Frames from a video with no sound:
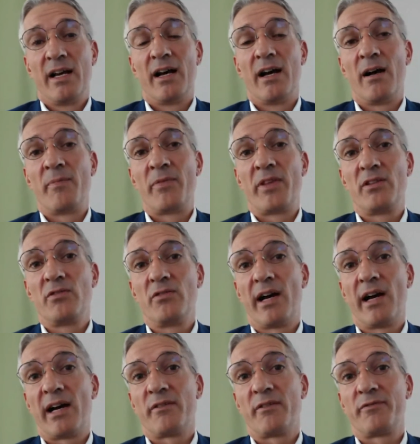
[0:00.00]
You
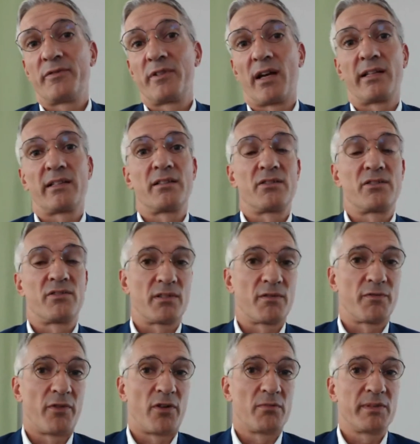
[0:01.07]
have that
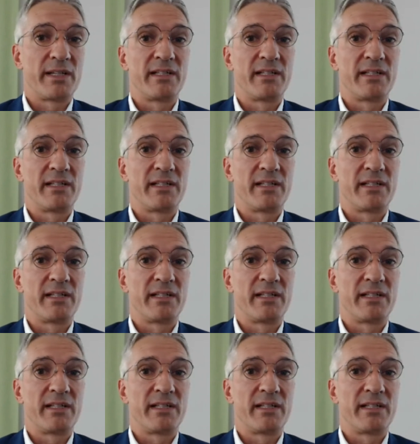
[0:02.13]
transformed